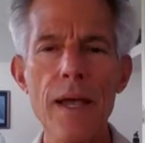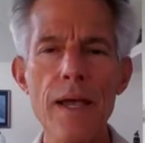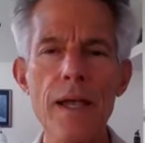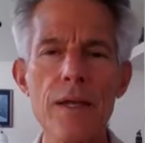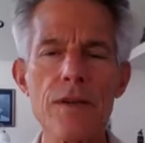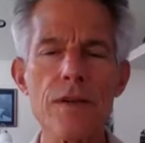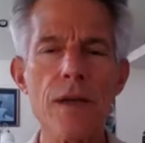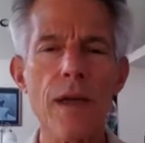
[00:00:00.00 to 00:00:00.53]

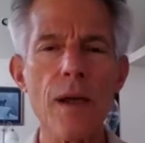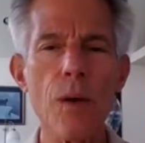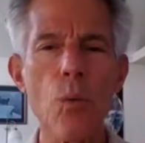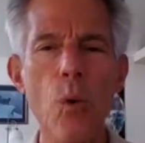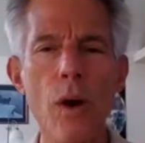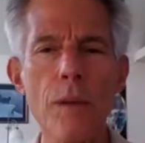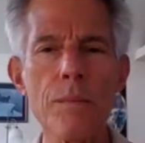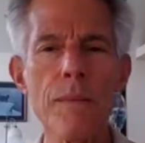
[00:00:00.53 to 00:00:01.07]
It's a
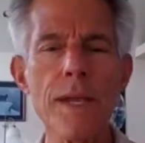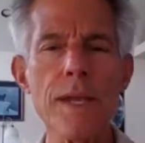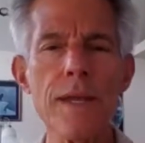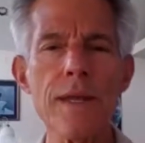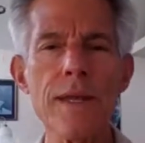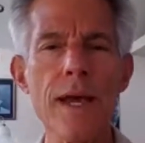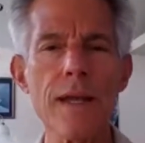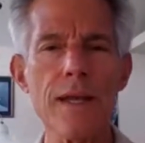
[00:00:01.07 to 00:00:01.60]
1
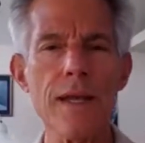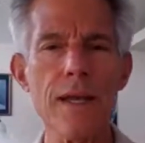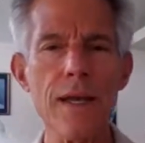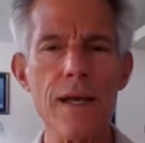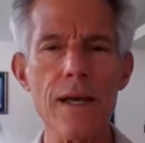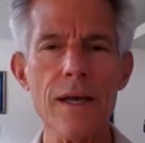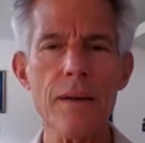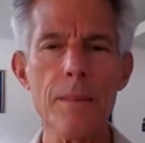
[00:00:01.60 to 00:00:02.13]
minute
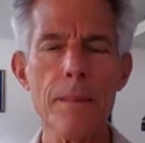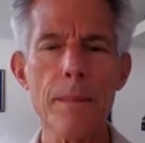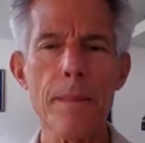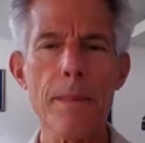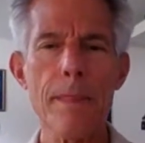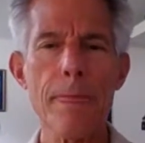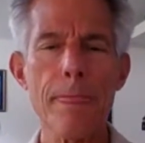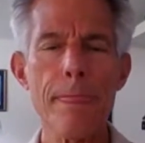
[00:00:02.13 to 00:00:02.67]
technique.
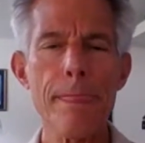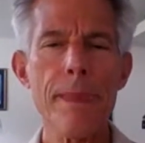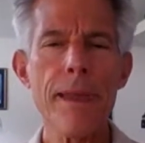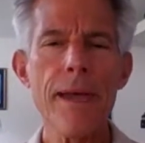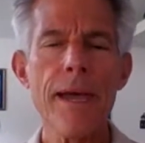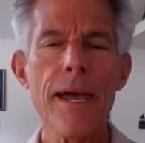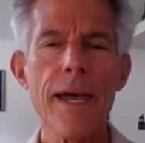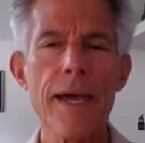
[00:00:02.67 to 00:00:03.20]

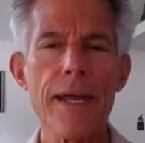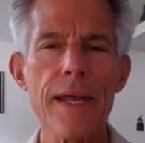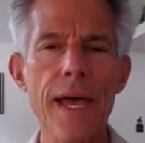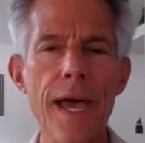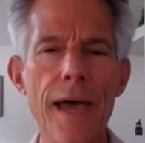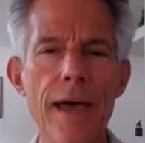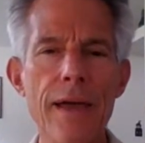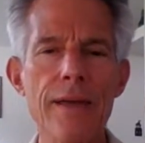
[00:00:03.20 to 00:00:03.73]
It
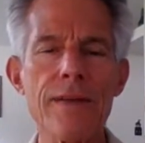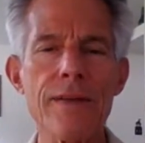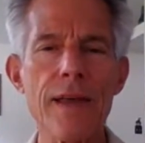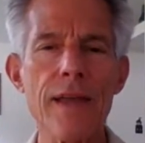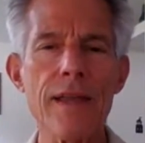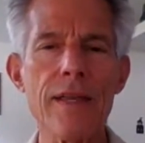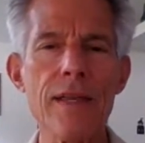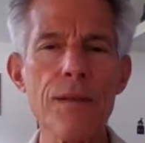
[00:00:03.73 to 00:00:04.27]
has
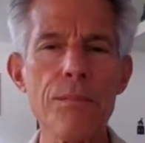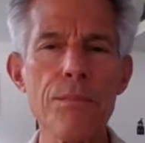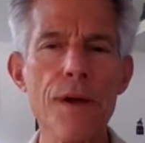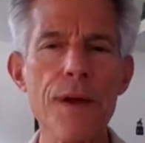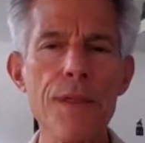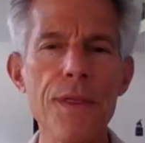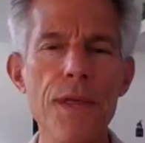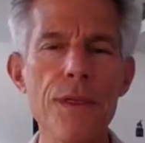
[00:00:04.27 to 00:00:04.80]
a deep
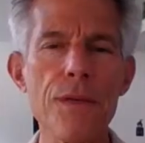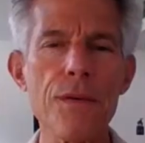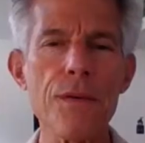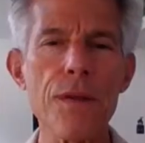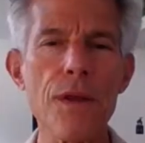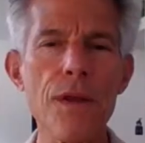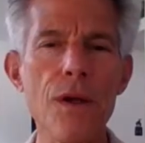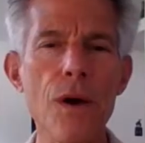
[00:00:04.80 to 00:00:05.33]
breath in through
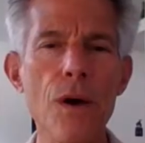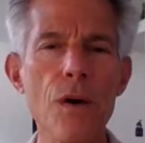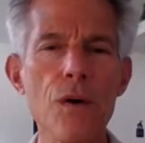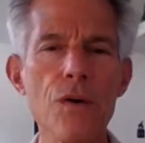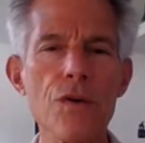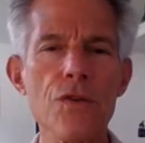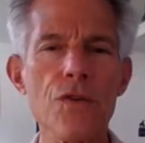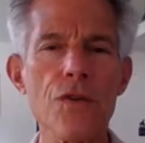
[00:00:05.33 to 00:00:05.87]
the
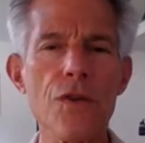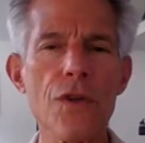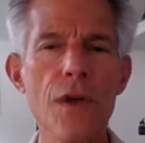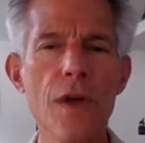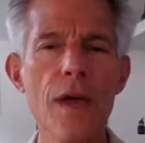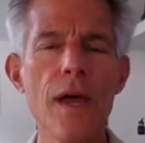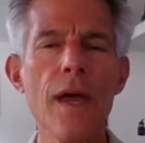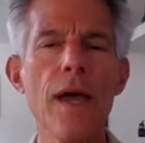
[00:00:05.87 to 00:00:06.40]
nose,
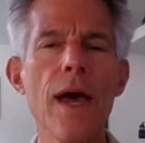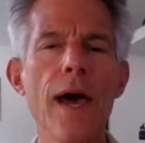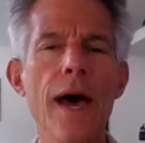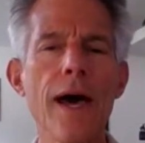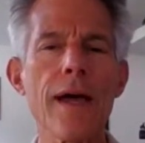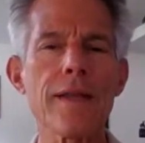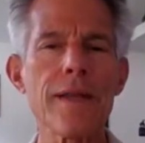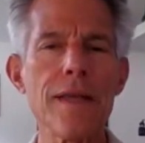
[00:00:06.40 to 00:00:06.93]

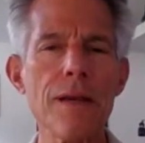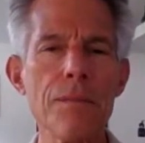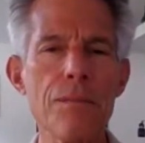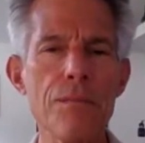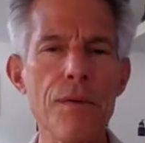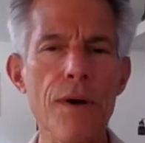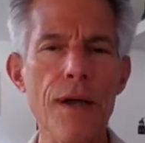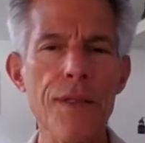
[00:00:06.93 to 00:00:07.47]
a
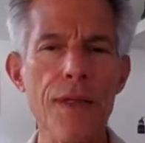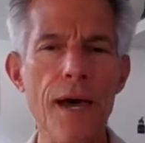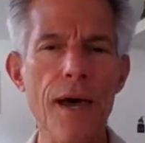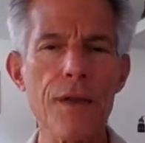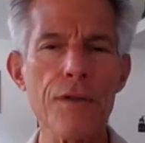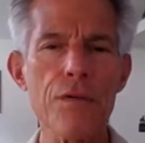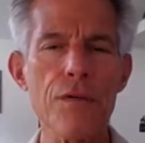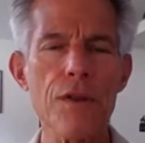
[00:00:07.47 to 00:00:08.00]
deep breath
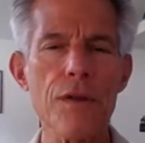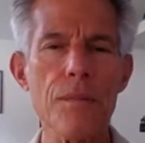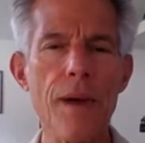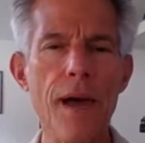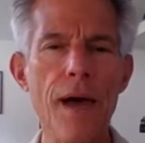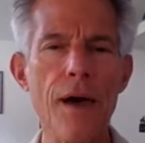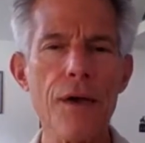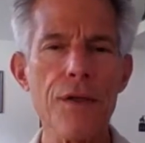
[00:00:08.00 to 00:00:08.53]
out through the
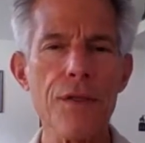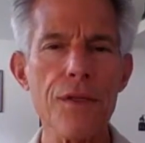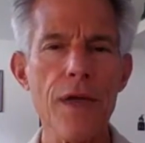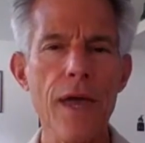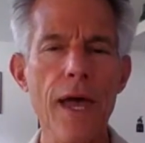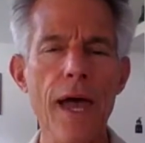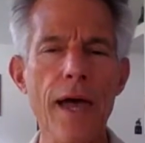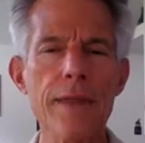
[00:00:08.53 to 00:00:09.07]
mouth,
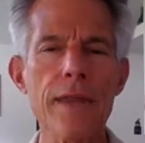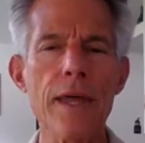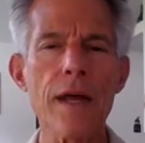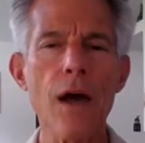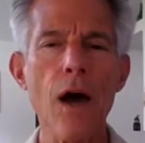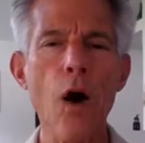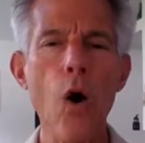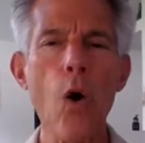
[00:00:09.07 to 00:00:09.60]
and then
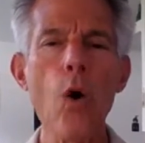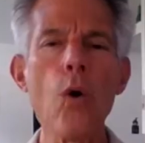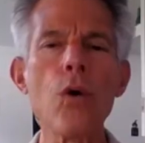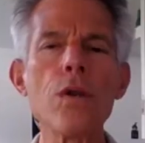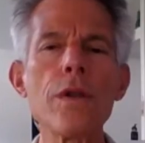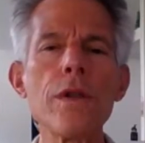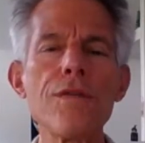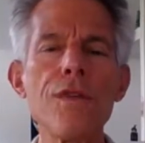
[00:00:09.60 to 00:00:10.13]
a
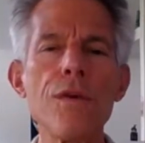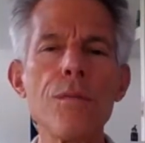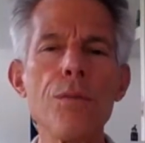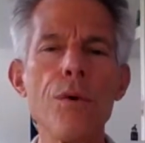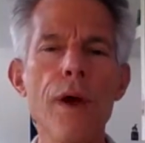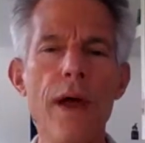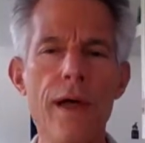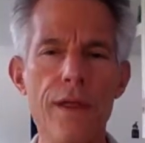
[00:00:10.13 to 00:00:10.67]
hold of the
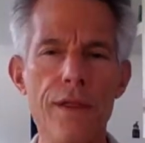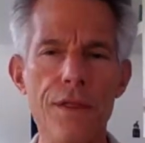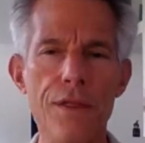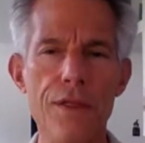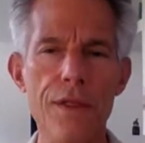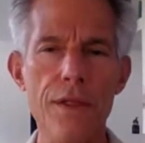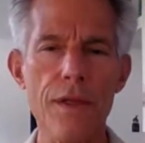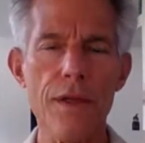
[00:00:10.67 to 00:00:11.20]
breath